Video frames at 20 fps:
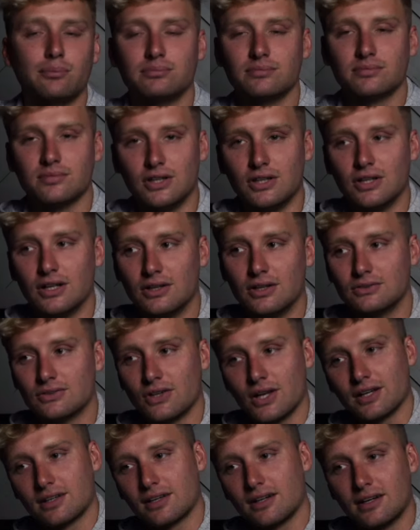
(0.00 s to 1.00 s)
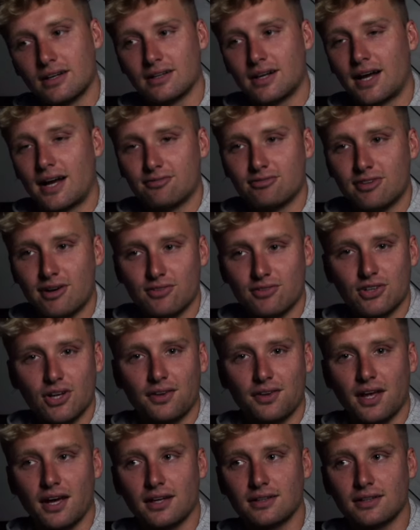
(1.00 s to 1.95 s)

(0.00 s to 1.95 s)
You know, like, I've never done that.